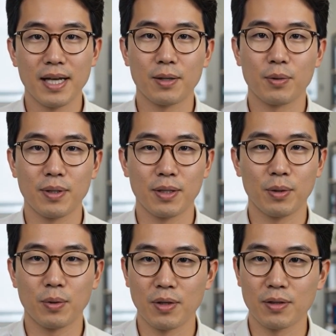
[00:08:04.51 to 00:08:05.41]

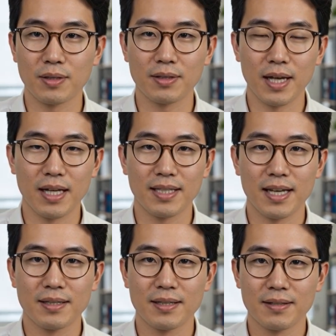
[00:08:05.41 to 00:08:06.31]
8.0's
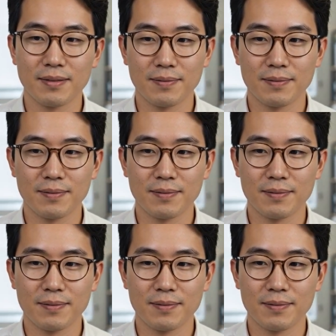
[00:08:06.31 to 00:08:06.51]
.NET.